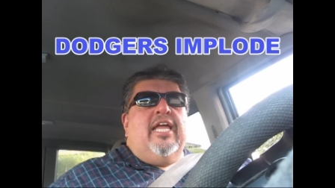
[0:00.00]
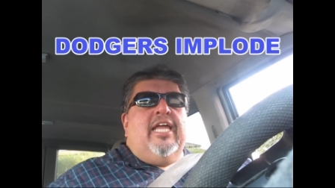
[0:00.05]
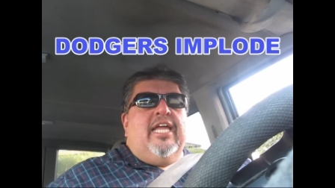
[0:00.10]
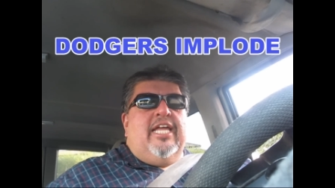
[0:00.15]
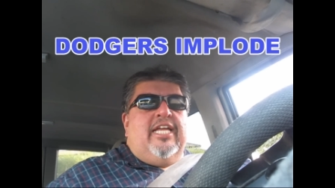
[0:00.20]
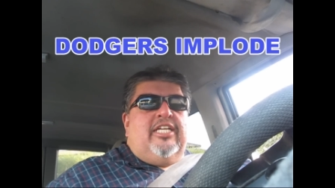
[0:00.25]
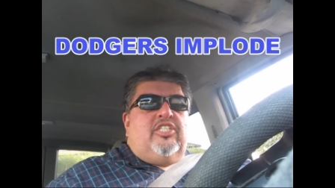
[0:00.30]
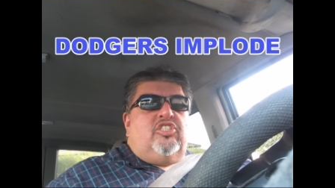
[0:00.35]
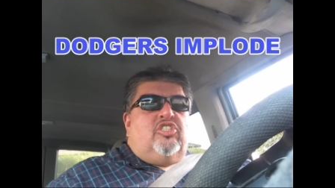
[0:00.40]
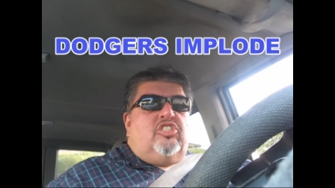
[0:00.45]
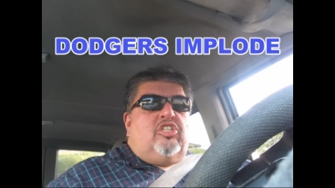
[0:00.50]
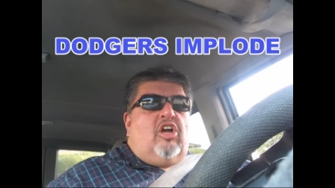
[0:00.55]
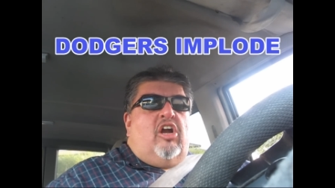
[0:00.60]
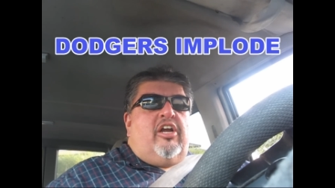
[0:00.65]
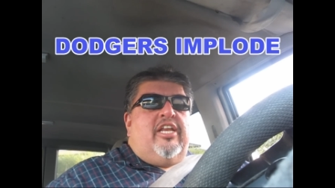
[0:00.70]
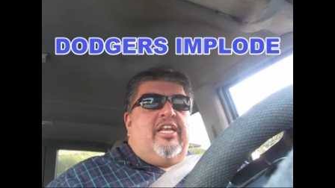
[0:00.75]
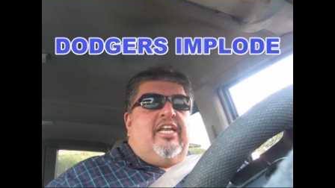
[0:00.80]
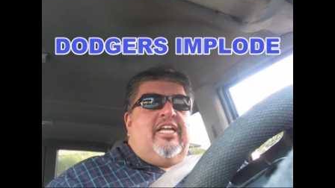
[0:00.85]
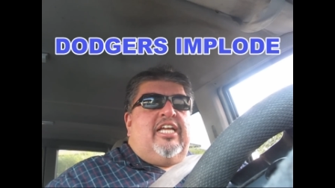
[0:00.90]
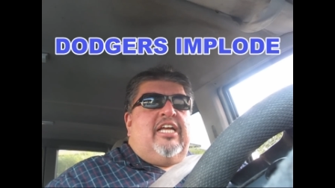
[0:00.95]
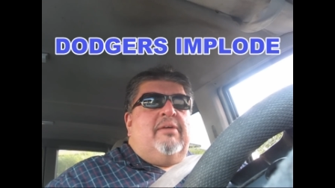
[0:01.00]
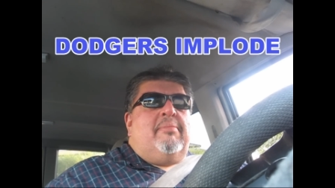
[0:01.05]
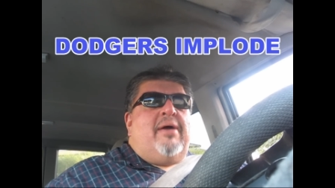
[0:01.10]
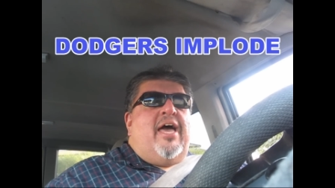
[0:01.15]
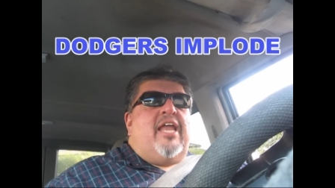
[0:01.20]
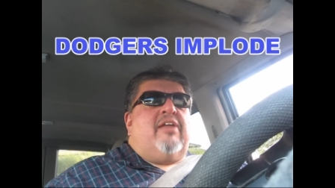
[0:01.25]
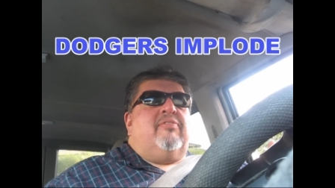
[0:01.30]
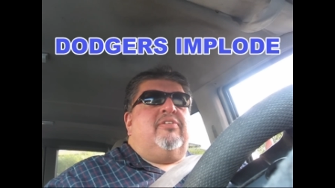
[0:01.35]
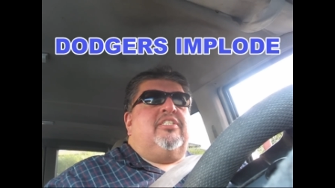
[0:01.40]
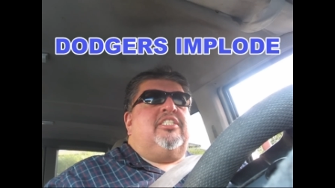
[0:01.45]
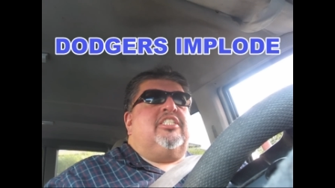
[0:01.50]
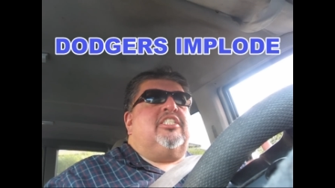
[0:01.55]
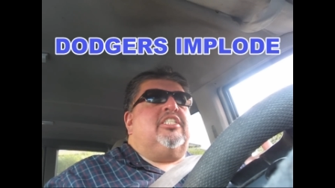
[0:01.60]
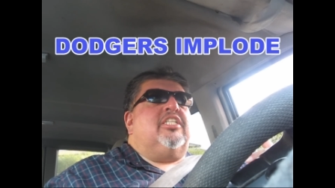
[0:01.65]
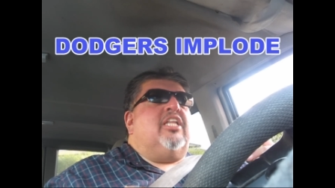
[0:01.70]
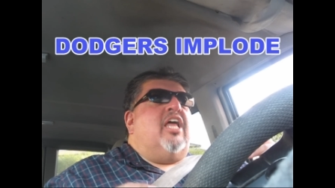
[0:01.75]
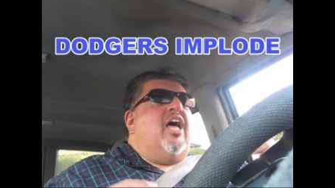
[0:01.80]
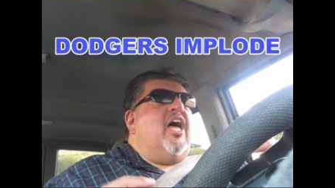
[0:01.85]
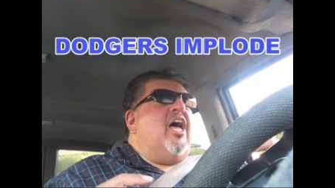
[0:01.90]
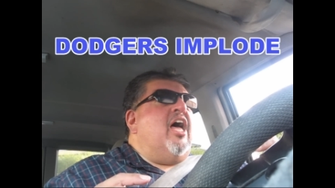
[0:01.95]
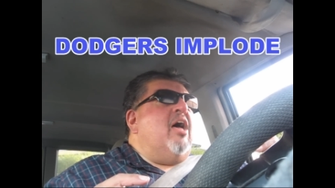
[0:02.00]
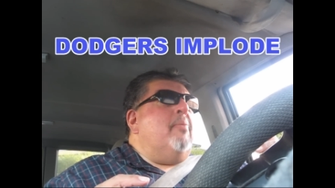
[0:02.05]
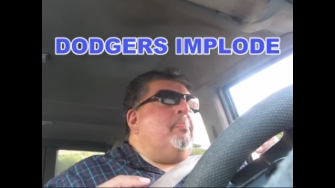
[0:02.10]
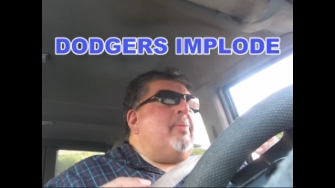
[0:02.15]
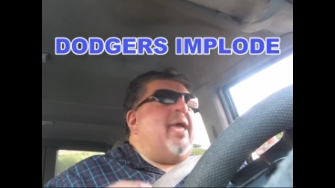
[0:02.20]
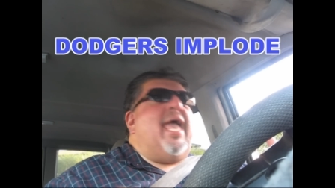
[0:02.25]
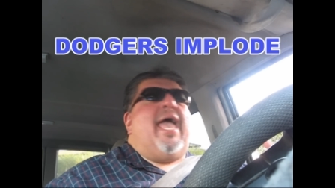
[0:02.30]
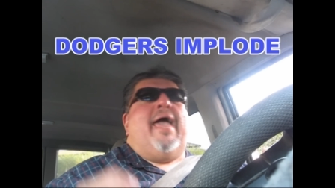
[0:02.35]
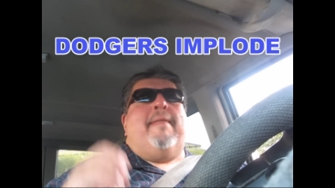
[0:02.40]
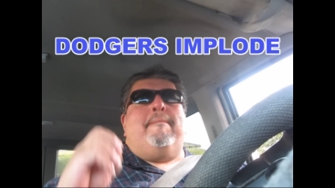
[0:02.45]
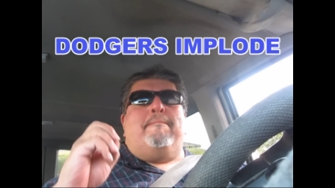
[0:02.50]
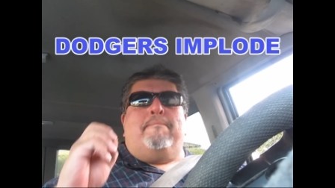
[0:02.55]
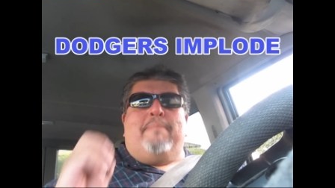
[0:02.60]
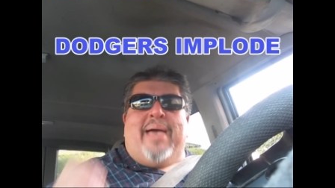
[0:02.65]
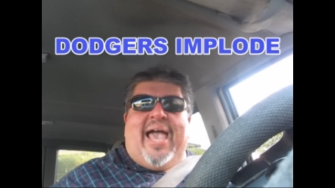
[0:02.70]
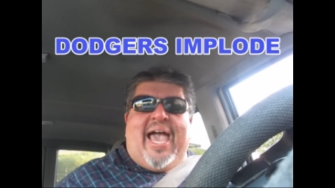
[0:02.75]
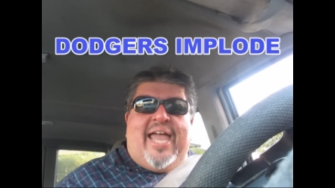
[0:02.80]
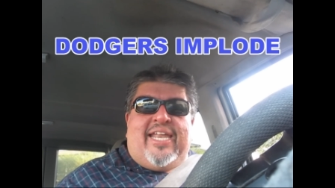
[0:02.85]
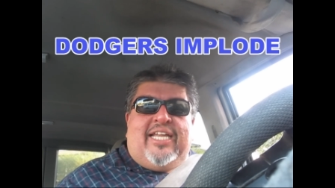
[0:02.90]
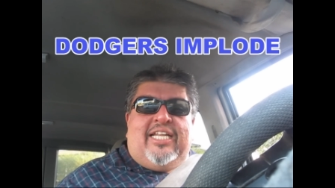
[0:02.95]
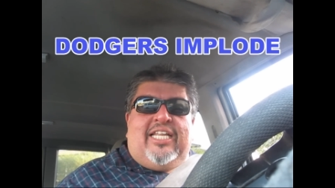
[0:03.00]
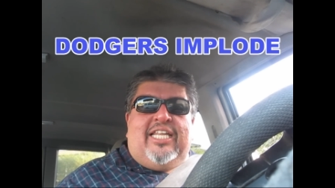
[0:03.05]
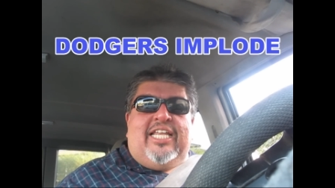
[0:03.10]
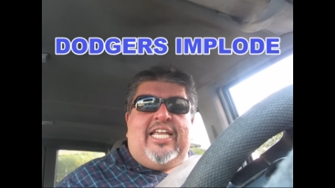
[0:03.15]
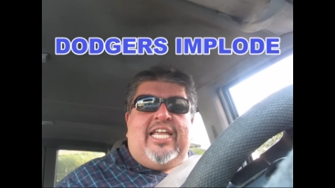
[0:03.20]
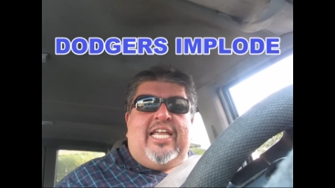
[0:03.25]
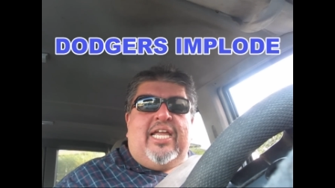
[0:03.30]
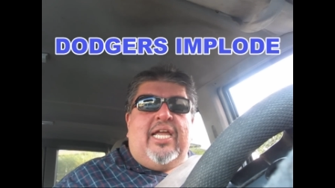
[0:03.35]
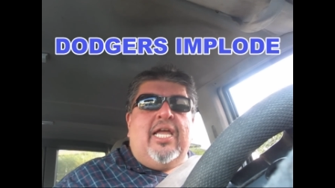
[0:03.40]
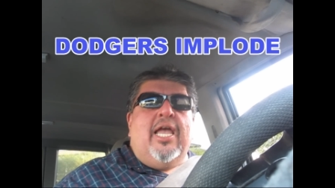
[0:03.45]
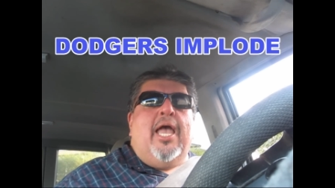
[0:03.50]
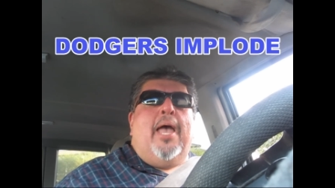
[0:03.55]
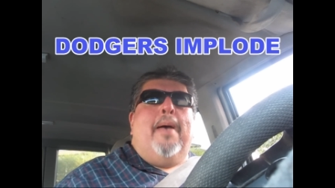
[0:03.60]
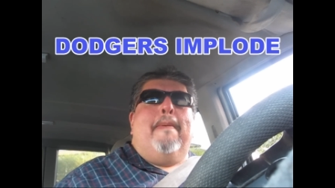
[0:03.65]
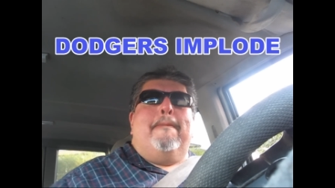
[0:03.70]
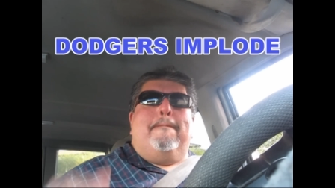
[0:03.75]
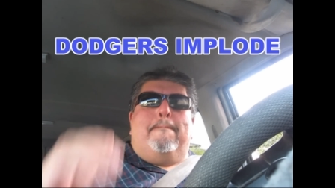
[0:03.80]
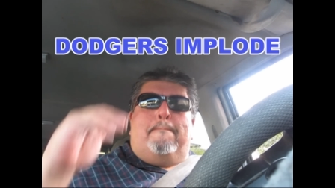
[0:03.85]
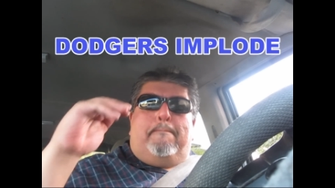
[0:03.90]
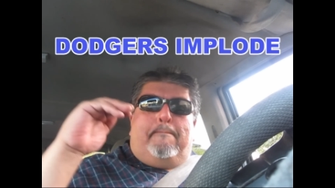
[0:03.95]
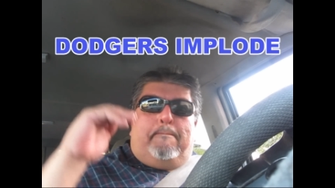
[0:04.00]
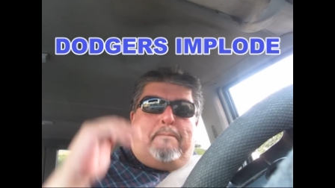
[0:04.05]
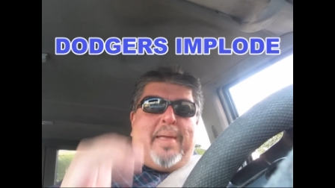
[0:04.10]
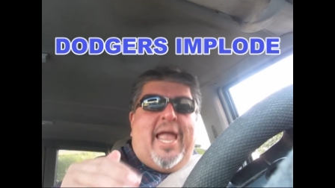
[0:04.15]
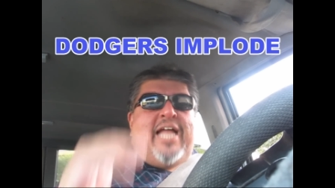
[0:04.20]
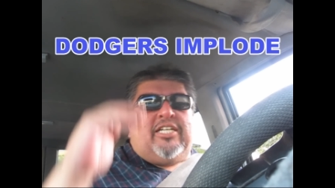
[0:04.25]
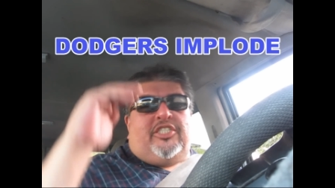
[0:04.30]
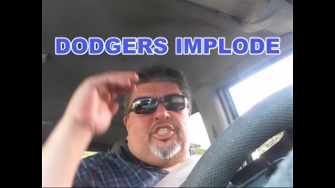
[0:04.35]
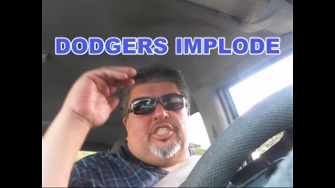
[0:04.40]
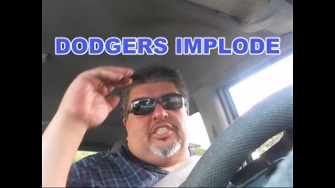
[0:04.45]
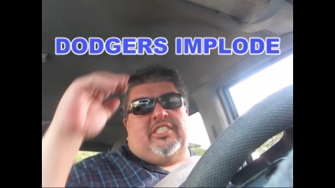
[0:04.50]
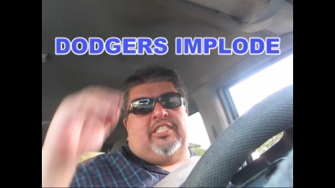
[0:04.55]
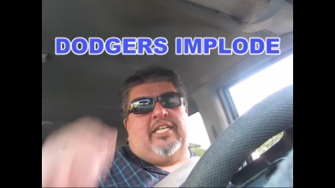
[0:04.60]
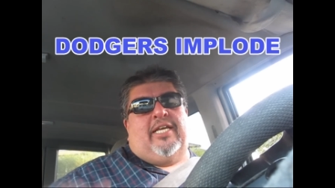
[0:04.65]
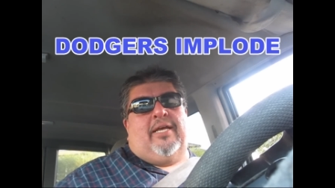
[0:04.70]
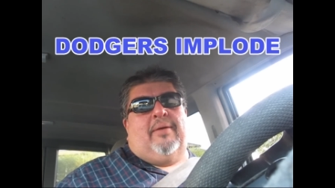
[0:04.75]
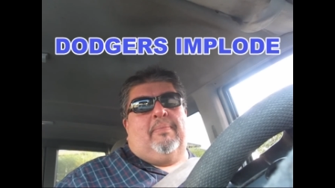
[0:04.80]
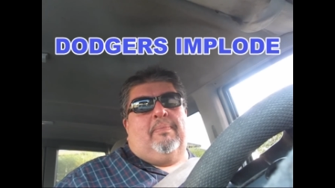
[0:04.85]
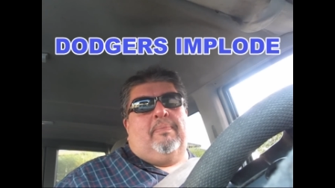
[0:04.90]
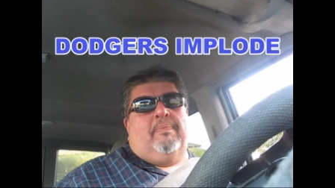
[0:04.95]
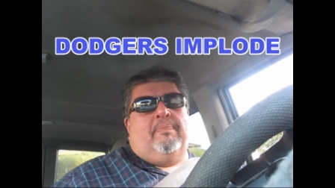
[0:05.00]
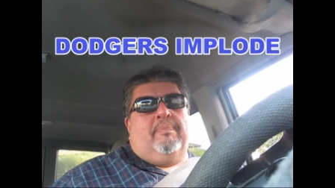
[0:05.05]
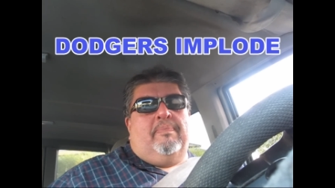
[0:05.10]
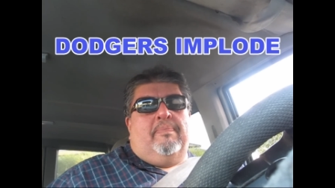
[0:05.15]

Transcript: He's starting to come out of his slump, and Mattingly benches him.